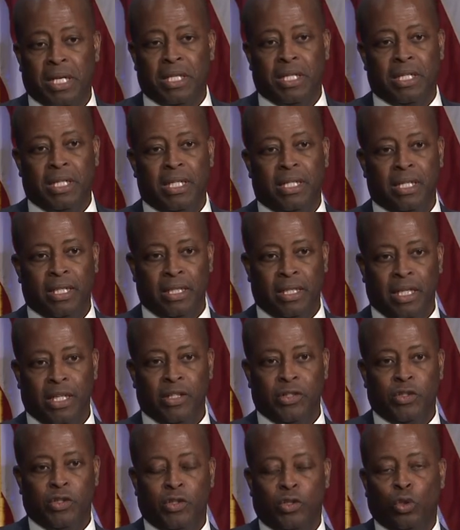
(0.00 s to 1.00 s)
He can get
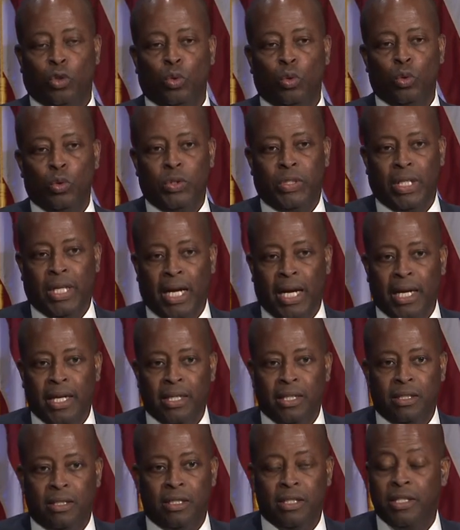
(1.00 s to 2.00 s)
into schools that
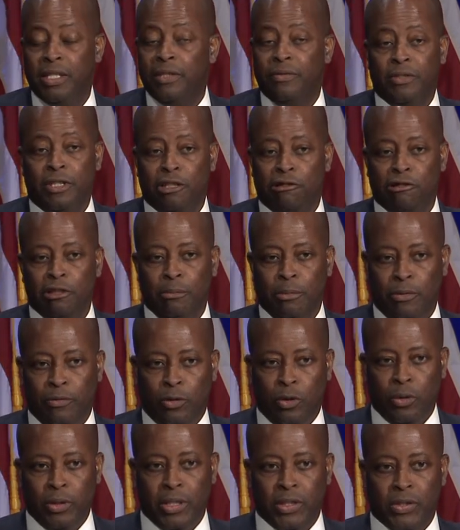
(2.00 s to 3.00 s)
I couldn't even dream of
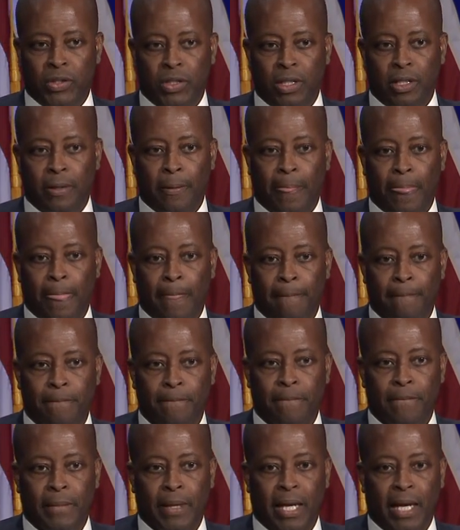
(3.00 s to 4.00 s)
going to.
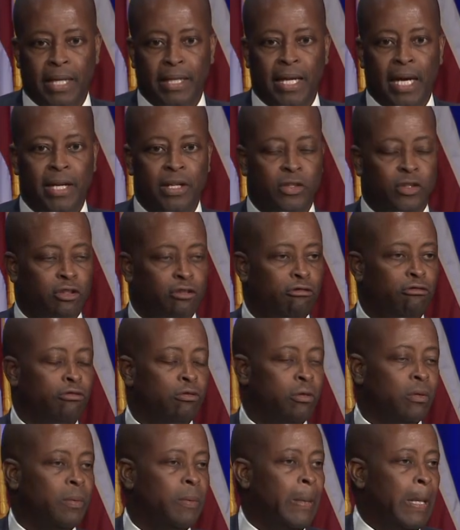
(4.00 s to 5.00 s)
And that is
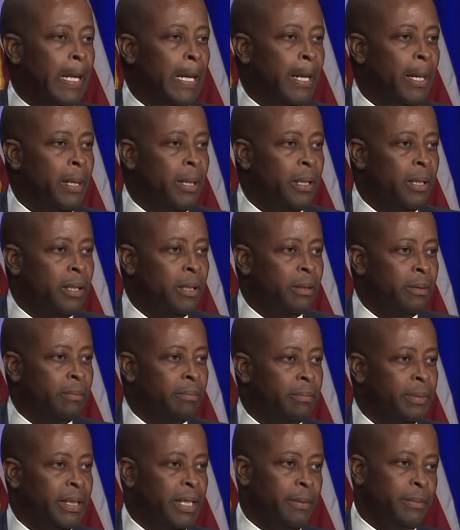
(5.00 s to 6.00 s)
true.
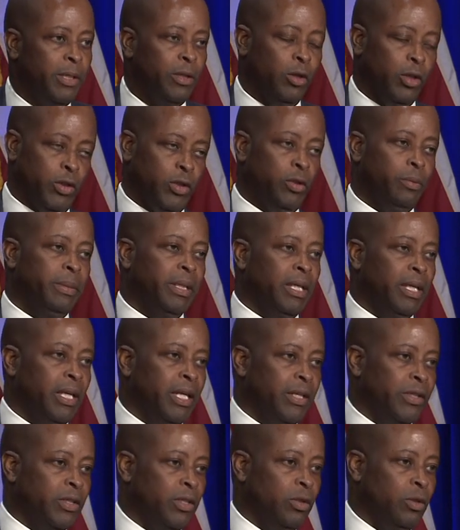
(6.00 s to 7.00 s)
But let me also be clear
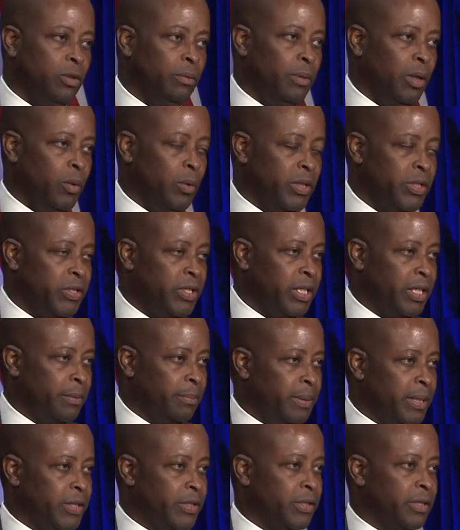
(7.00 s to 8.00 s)
to you about what's taking
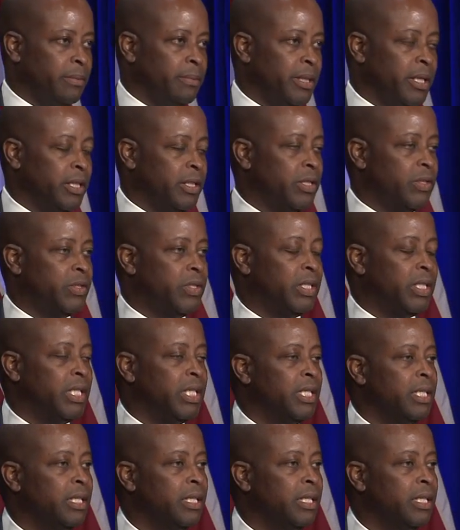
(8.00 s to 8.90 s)
place in America today.